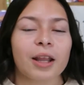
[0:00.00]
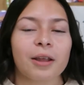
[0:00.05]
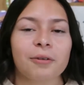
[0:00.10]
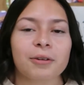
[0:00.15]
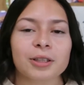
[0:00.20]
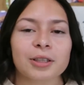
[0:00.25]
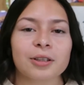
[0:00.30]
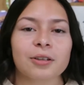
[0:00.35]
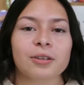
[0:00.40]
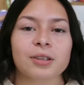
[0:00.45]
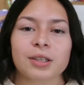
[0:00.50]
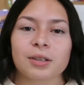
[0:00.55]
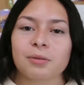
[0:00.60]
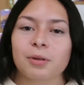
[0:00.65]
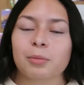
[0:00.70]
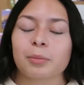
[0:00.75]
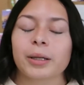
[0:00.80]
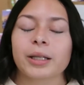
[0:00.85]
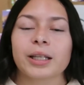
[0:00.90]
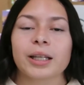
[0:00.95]
They went to go sit
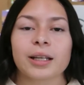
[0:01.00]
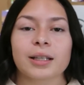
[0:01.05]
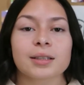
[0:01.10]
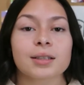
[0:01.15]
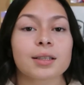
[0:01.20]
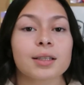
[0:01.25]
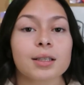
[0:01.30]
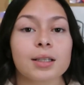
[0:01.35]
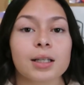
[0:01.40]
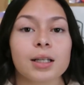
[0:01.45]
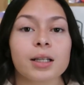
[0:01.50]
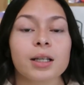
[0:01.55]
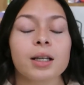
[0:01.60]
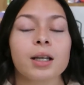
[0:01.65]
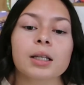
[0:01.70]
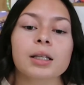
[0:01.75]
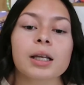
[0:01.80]
with my tia Cindy.